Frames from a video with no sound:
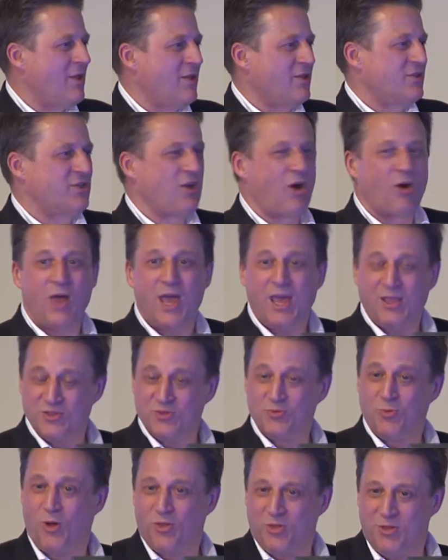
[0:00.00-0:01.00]
So
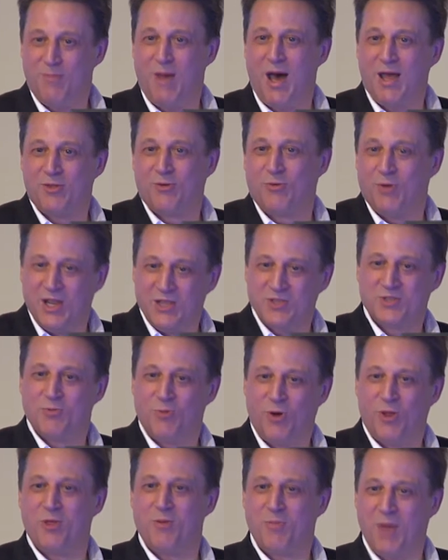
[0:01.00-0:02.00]
hence what the mother eats and
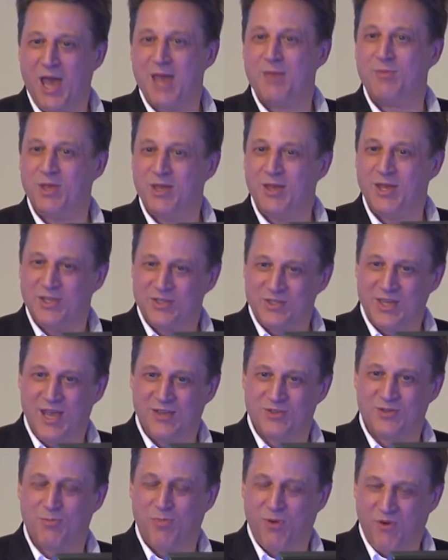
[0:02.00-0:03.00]
what the baby eats
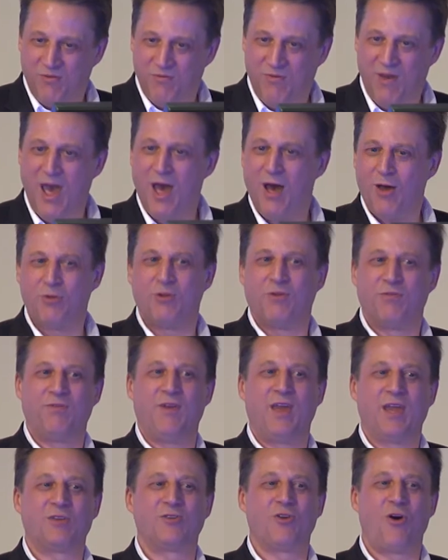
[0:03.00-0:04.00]
has a profound
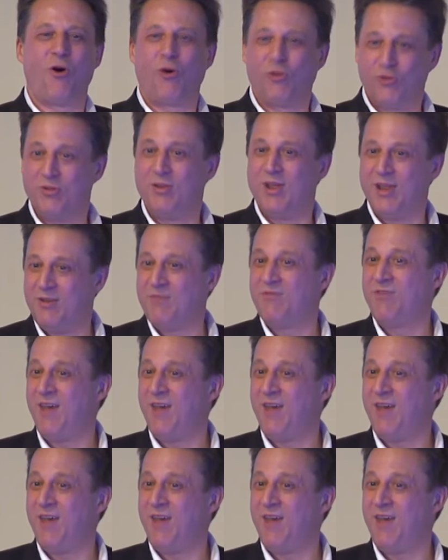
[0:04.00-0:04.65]
effect on, in